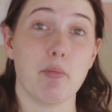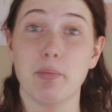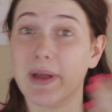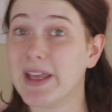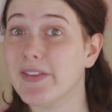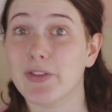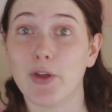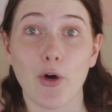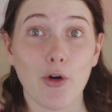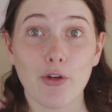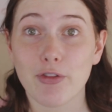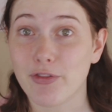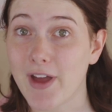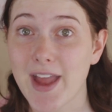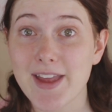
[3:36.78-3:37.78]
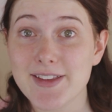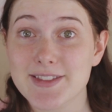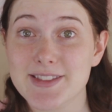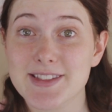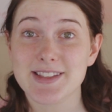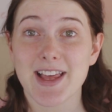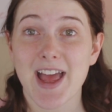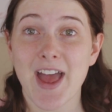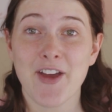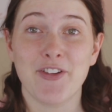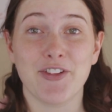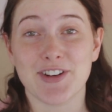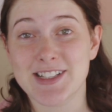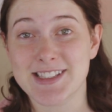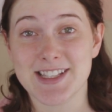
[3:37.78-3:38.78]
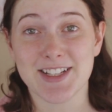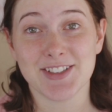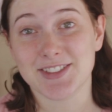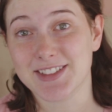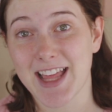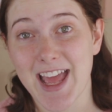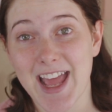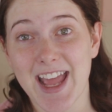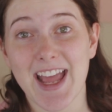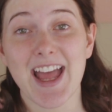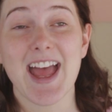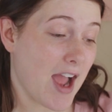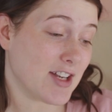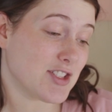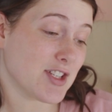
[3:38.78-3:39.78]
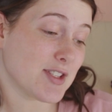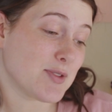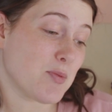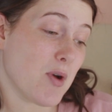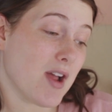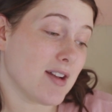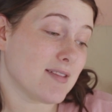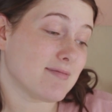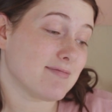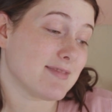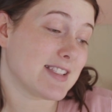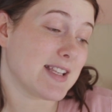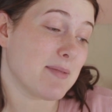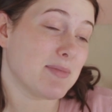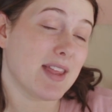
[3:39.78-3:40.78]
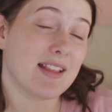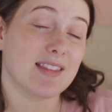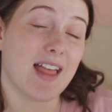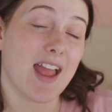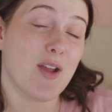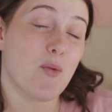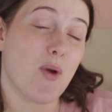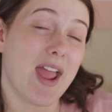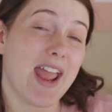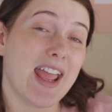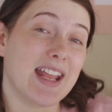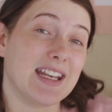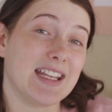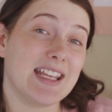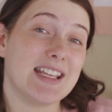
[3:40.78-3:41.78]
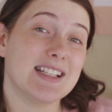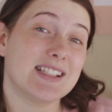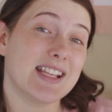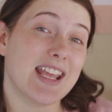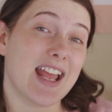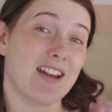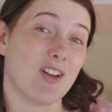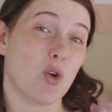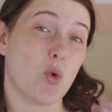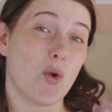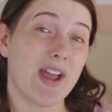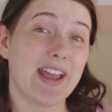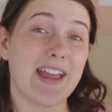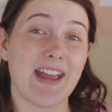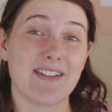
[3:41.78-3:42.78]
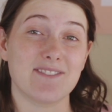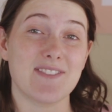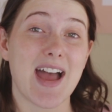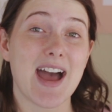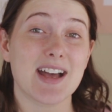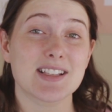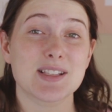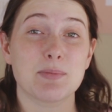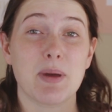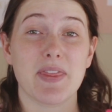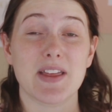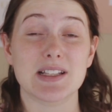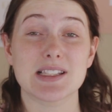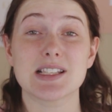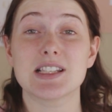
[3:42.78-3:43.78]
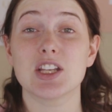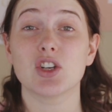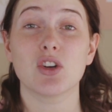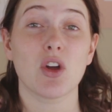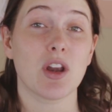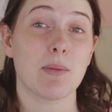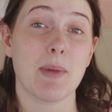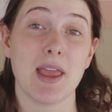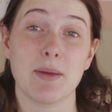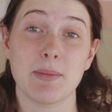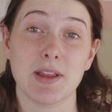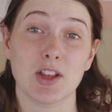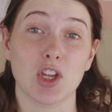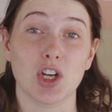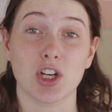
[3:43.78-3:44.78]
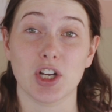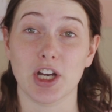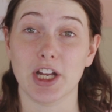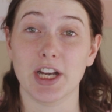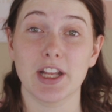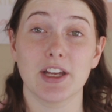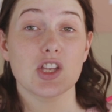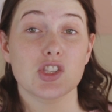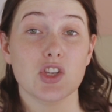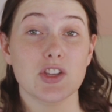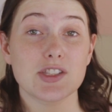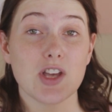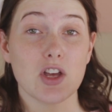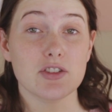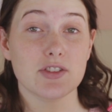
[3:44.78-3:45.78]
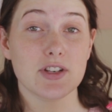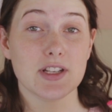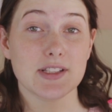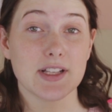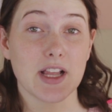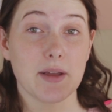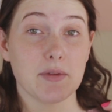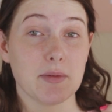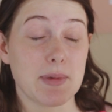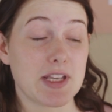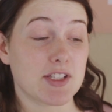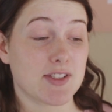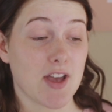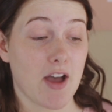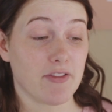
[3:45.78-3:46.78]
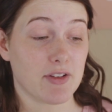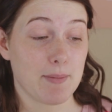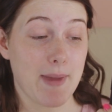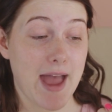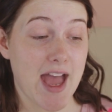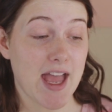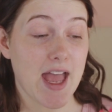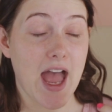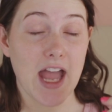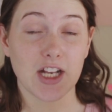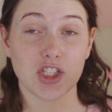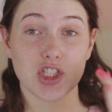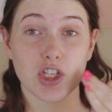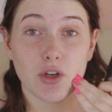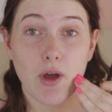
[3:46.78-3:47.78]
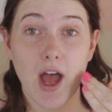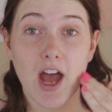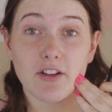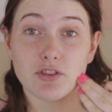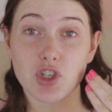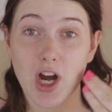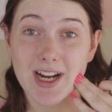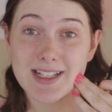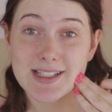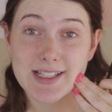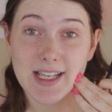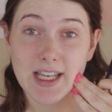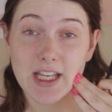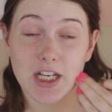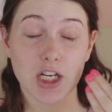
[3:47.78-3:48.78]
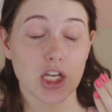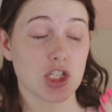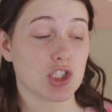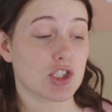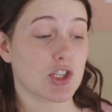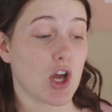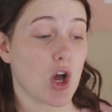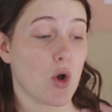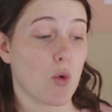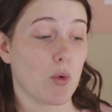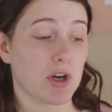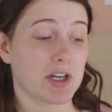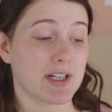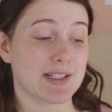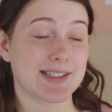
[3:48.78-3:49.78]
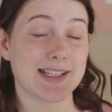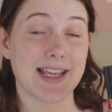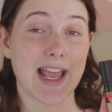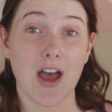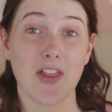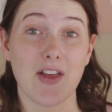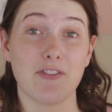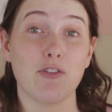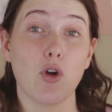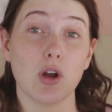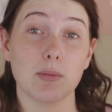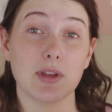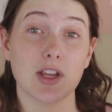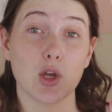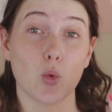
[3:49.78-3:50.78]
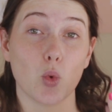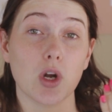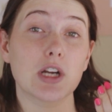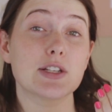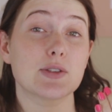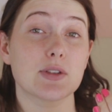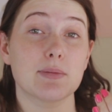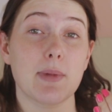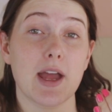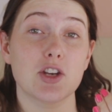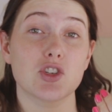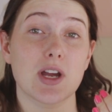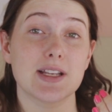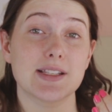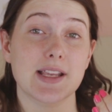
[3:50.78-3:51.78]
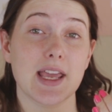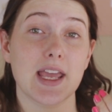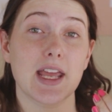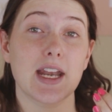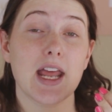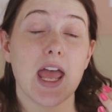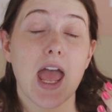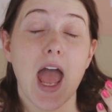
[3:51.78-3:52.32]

beat the whole face every single day. I just want something lightweight and easy and quick and fast, but that's still going to make me look good. So this also does claim to be soft matte. I do have dry skin, so we're going to see how that formula works with my dry skin.